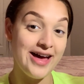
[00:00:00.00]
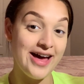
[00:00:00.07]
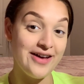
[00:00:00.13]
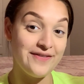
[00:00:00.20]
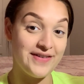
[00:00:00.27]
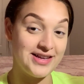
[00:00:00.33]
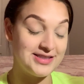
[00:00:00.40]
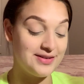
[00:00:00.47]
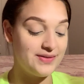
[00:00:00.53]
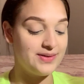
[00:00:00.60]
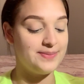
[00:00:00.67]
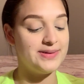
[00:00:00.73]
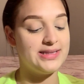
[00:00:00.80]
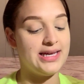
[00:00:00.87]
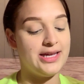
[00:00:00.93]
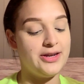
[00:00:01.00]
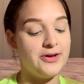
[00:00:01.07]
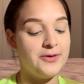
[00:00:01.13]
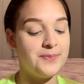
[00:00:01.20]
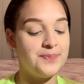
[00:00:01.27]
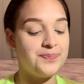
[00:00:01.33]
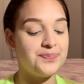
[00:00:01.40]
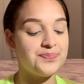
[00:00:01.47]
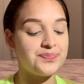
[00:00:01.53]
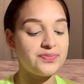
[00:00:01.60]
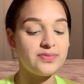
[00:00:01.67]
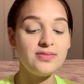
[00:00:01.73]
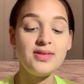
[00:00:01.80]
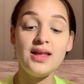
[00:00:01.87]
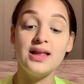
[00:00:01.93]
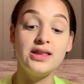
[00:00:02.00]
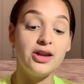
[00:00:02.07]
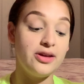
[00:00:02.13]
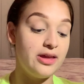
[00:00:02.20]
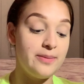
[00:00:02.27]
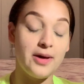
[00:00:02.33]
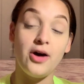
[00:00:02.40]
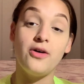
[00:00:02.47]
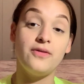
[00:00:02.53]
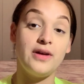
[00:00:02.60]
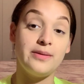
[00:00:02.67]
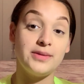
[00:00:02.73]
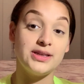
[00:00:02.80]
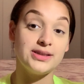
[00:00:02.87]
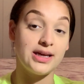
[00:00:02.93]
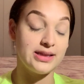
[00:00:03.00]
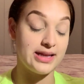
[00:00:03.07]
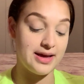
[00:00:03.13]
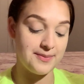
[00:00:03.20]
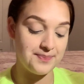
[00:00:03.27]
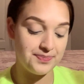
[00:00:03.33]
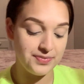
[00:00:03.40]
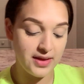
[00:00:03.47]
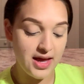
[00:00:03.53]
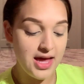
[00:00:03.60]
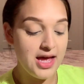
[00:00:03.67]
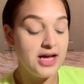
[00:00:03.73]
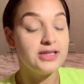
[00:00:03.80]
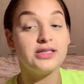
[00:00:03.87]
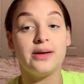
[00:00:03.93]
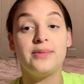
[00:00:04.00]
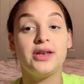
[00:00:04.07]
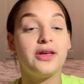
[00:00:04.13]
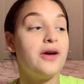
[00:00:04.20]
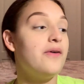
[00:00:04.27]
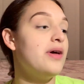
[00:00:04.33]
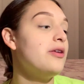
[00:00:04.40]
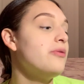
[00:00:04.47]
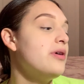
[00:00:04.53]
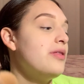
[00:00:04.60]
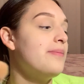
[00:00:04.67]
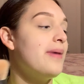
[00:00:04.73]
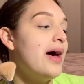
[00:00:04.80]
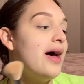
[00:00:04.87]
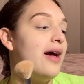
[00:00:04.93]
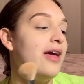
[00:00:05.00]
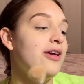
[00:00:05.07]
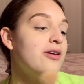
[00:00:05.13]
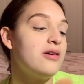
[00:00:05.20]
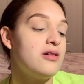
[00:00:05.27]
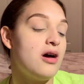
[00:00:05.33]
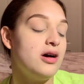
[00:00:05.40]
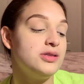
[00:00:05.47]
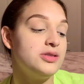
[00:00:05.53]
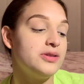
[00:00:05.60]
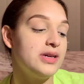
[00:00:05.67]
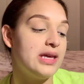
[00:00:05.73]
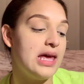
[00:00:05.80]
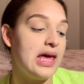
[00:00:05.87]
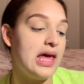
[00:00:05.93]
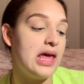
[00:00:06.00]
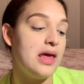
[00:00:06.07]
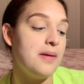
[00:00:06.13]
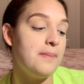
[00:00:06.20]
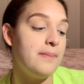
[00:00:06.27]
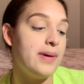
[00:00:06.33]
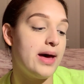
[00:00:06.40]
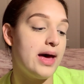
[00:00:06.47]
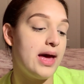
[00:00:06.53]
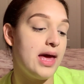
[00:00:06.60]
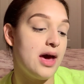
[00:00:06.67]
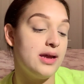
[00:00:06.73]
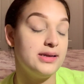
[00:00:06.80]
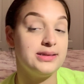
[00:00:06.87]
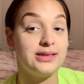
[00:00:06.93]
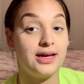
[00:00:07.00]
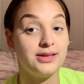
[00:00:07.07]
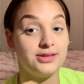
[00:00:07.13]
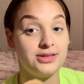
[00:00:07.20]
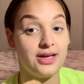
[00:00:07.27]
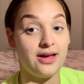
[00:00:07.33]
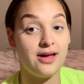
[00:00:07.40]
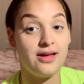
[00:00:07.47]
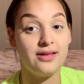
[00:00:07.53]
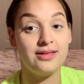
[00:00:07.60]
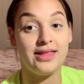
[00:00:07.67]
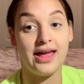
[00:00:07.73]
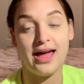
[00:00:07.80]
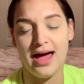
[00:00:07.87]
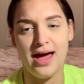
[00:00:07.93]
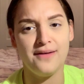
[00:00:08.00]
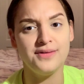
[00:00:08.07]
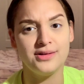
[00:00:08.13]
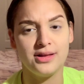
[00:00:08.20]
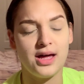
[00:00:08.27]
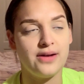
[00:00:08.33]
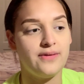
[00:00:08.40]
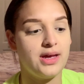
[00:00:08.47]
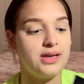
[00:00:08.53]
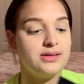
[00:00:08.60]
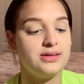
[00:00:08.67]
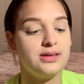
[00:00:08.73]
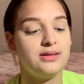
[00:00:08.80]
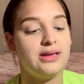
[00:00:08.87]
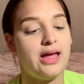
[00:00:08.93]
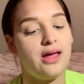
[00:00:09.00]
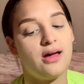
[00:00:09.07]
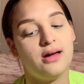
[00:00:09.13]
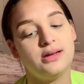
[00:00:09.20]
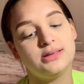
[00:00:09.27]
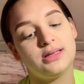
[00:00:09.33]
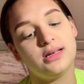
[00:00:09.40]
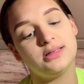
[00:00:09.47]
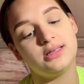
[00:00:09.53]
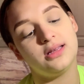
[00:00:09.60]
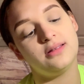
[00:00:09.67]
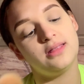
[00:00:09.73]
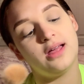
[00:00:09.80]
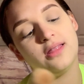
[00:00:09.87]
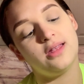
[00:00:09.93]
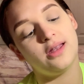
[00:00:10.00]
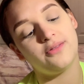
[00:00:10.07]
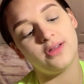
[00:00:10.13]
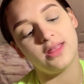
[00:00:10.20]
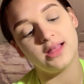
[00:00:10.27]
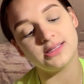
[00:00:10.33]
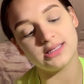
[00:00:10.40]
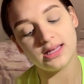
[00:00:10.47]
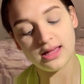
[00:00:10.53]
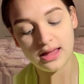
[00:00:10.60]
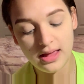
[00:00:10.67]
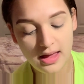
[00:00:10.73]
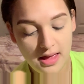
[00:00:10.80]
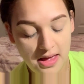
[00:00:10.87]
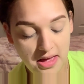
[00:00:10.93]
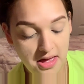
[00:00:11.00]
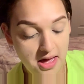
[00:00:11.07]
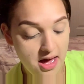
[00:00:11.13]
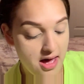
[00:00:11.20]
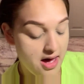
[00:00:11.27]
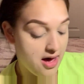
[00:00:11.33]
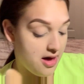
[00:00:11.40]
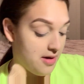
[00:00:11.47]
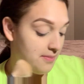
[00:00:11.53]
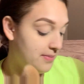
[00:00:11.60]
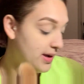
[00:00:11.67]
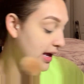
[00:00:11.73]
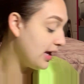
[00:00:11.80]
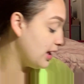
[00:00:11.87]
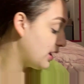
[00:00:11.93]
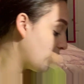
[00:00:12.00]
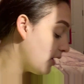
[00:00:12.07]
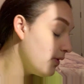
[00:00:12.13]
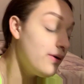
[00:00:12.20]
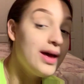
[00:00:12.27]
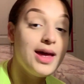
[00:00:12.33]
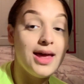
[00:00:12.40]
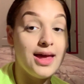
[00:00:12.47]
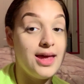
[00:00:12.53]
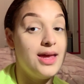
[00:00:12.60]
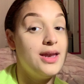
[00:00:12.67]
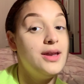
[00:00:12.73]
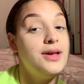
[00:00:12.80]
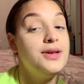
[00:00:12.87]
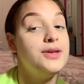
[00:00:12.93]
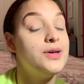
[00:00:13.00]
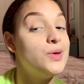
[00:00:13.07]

a face of a potato. Literally my whole family's like that. So I'm gonna go in with my contour kit by Anastasia. Like I have a lot of Anastasia now that I realize it. But I go in